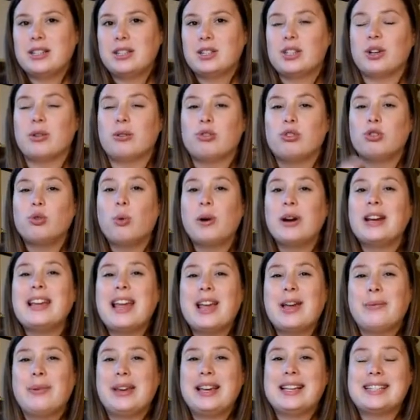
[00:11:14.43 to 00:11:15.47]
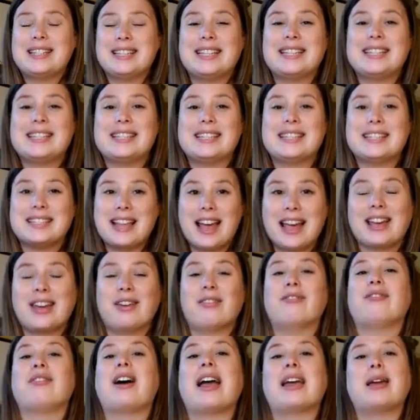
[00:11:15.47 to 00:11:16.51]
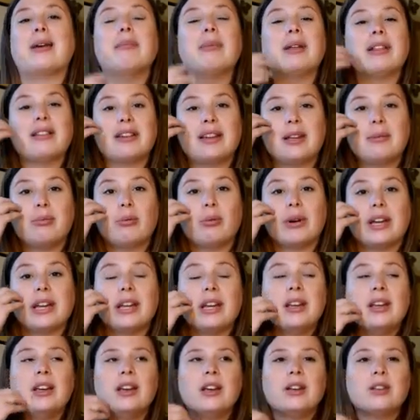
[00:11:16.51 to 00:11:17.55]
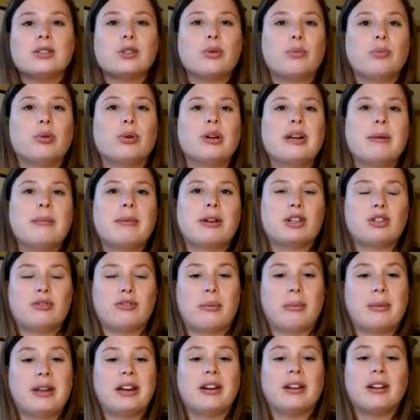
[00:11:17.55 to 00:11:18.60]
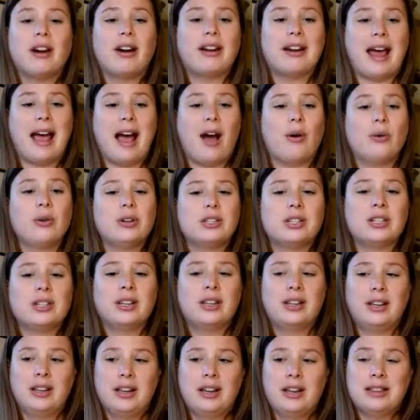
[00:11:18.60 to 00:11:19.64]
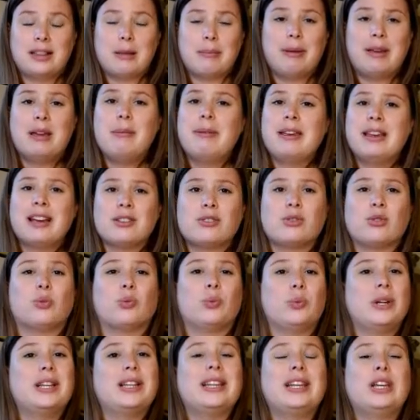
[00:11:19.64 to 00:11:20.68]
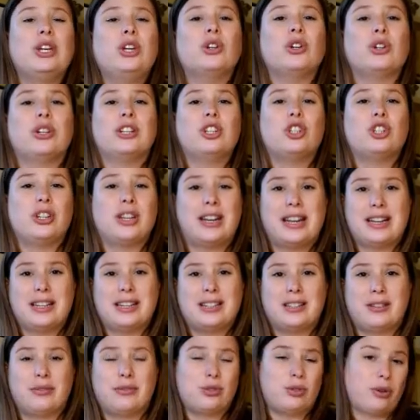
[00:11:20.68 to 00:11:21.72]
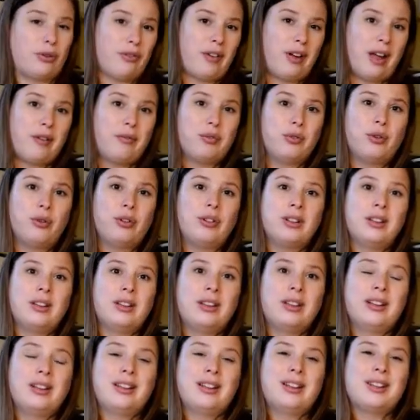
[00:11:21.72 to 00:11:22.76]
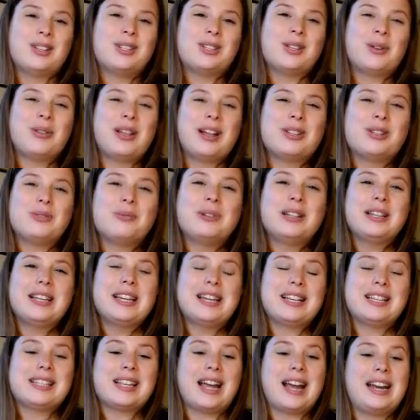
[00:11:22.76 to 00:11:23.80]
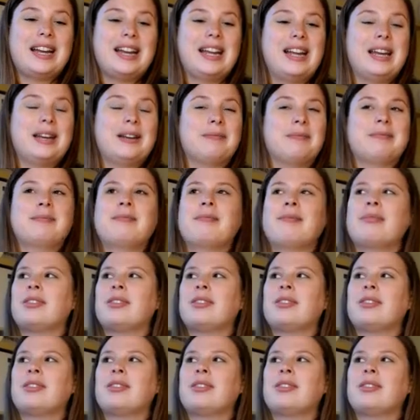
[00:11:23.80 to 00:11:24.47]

So twenty-eight weeks is the second viability point. So pretty much from here on out, the baby has a really good chance of survival. So that's really exciting.